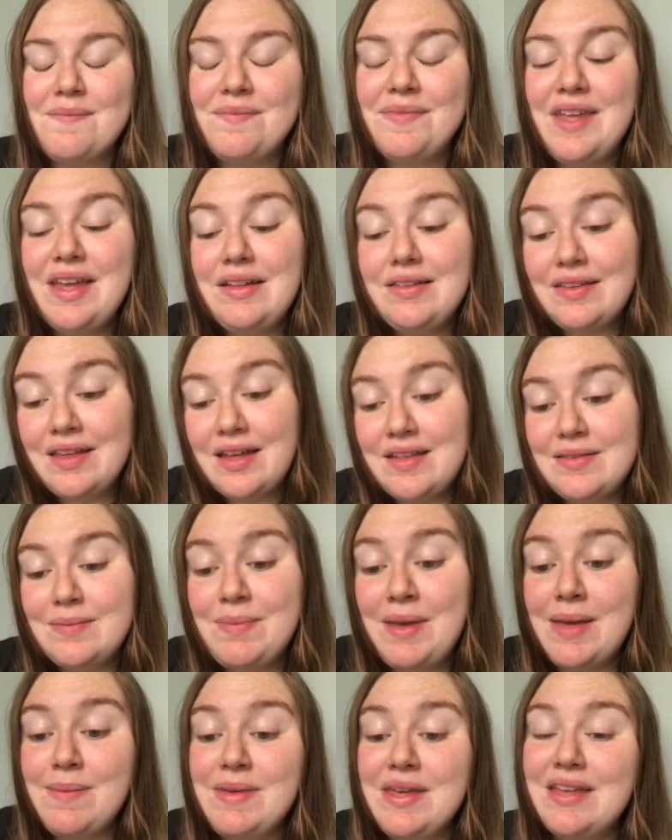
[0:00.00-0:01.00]
it says
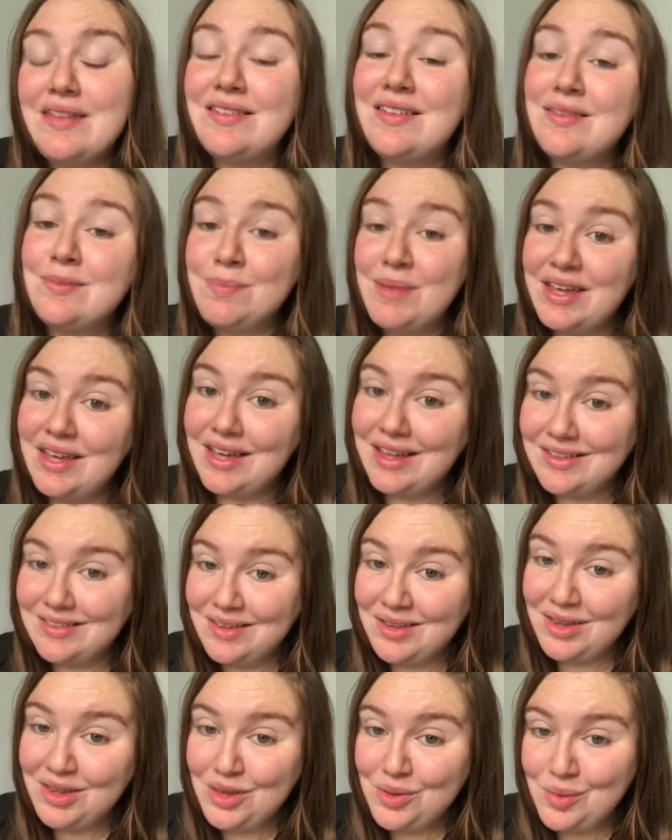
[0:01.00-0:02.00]
baby is as big as
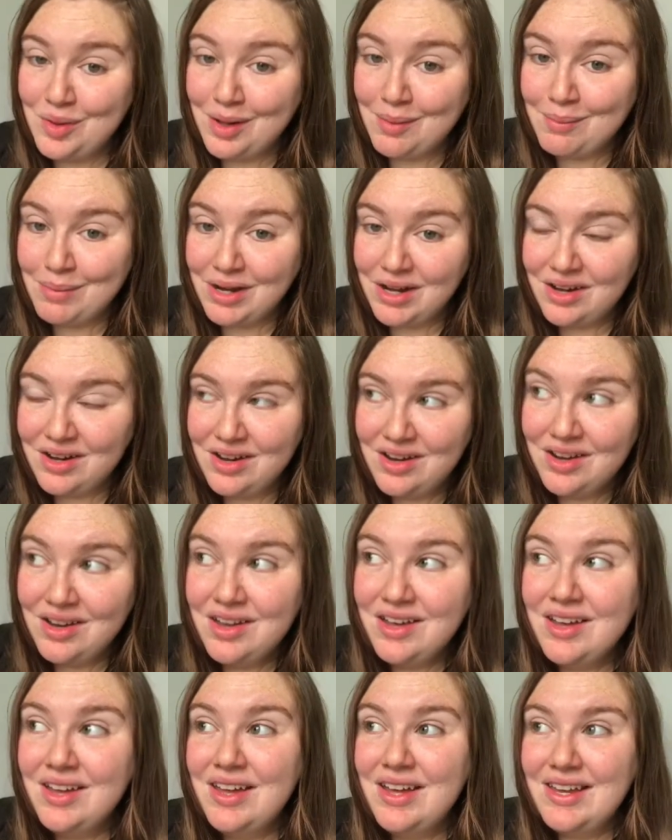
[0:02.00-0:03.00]
a cucumber.
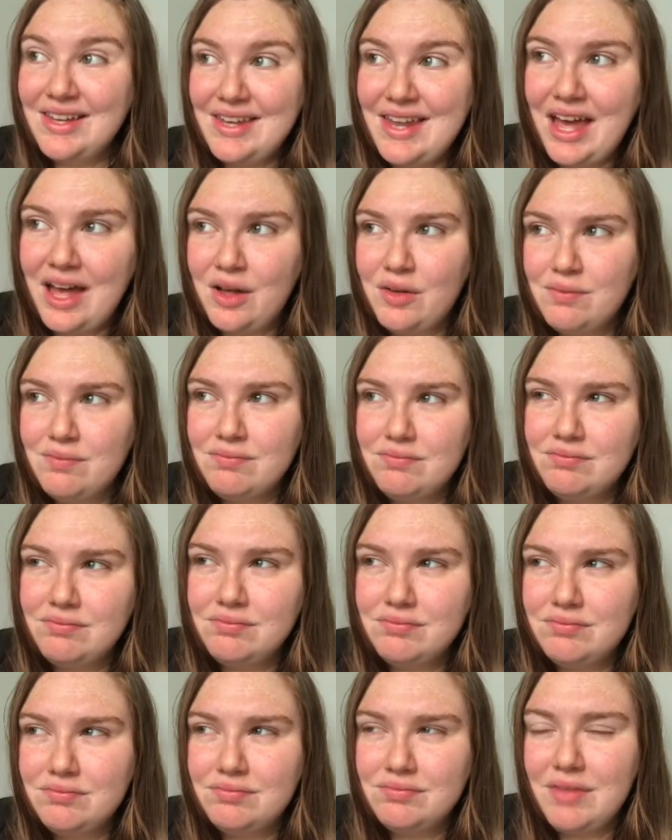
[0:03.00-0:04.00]
Now,
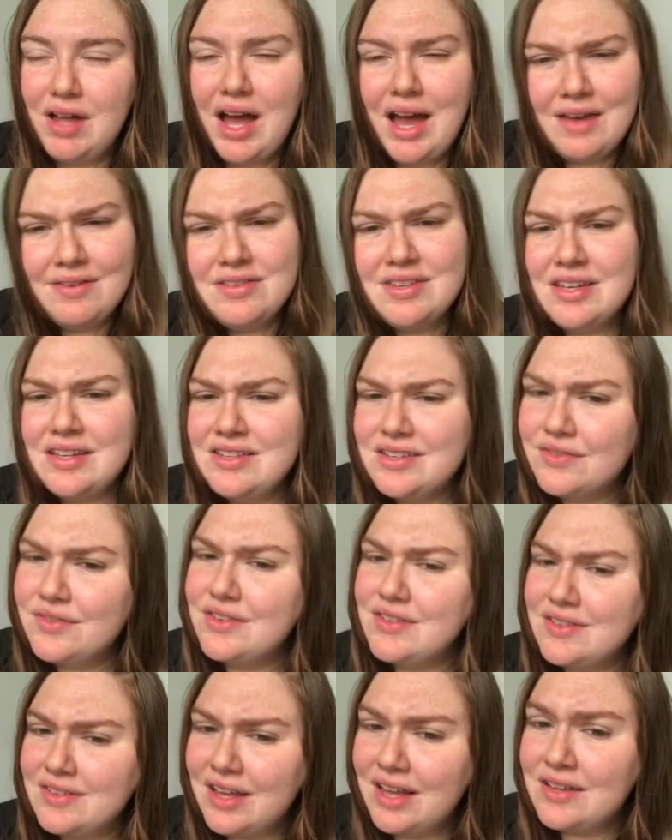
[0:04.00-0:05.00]
I've seen
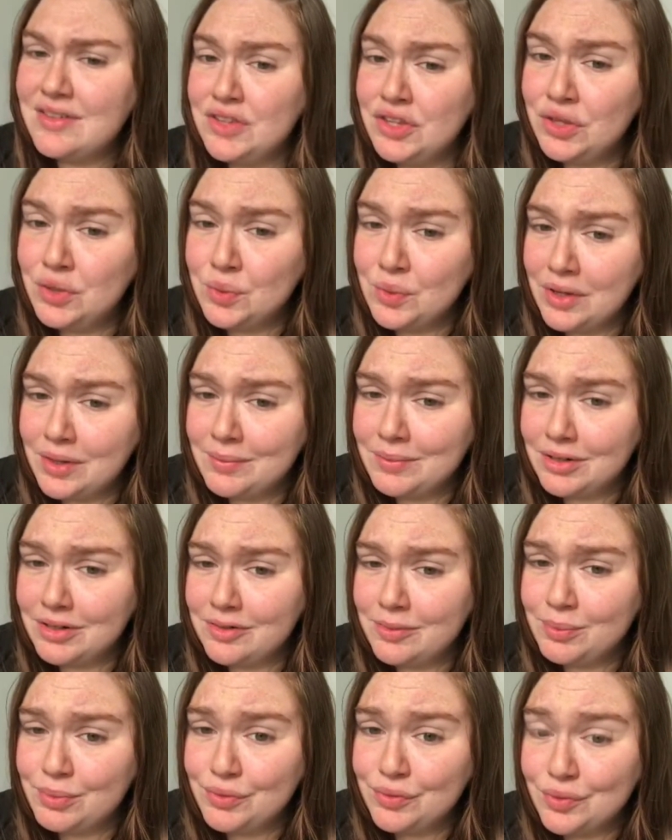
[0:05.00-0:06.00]
different sized
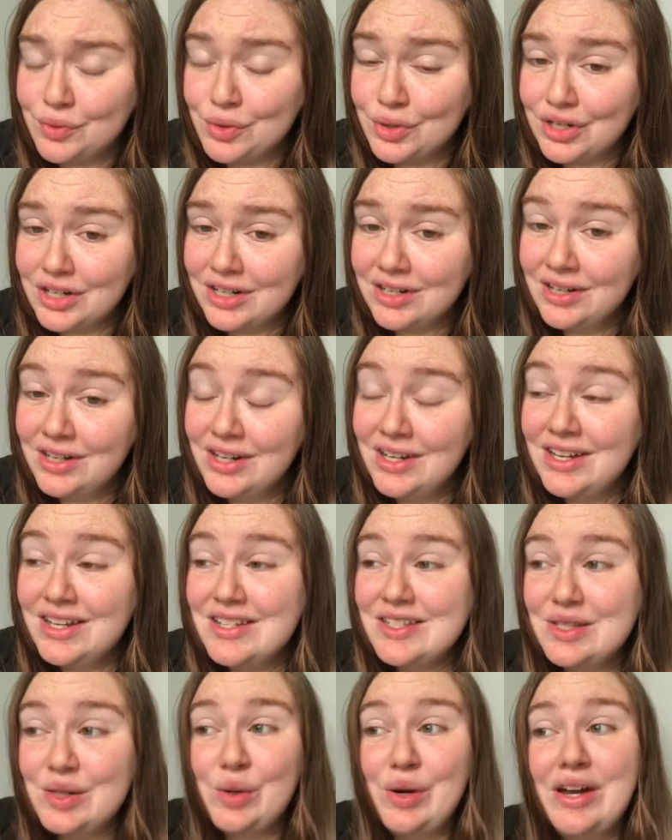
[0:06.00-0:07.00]
cucumbers before,
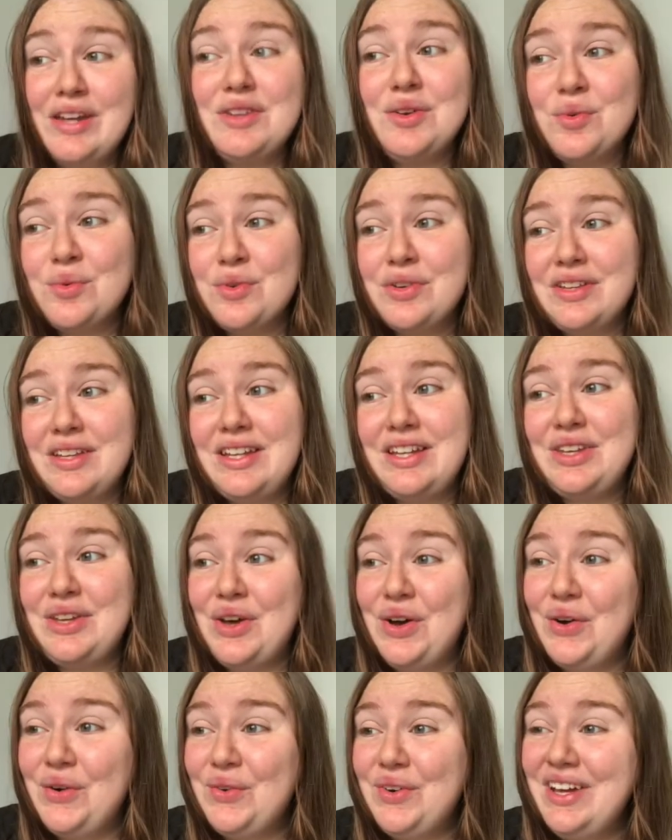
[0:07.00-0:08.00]
so I don't really
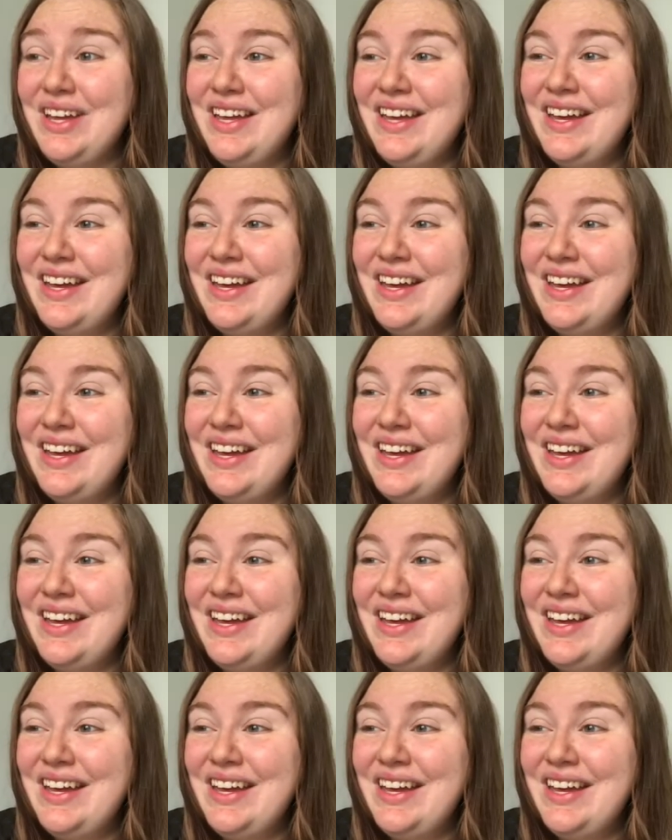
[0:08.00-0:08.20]
know